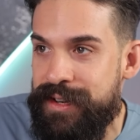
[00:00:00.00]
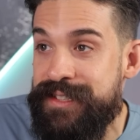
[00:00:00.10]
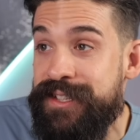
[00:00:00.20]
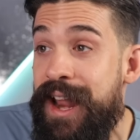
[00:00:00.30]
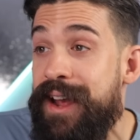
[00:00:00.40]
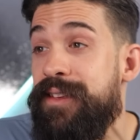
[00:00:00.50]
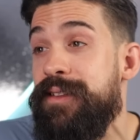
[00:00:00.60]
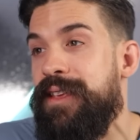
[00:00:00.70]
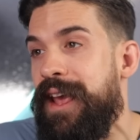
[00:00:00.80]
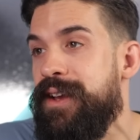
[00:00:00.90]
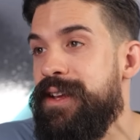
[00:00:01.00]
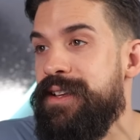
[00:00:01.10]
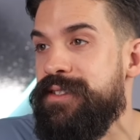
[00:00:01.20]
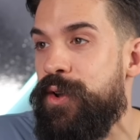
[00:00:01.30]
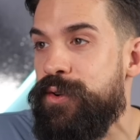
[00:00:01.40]
Let's select it and
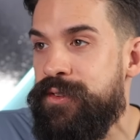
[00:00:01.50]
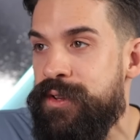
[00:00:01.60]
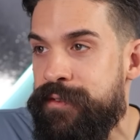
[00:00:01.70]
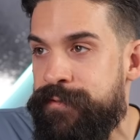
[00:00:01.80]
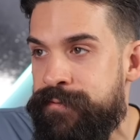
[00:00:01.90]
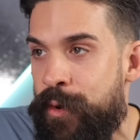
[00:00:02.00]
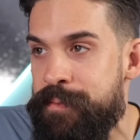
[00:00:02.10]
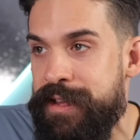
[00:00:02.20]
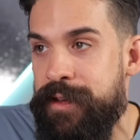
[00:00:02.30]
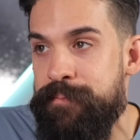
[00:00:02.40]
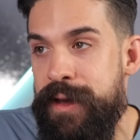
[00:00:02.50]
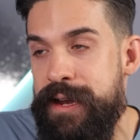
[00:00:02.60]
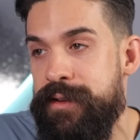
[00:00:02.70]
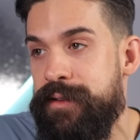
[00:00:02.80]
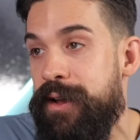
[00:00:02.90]
let's go to the formatting pane.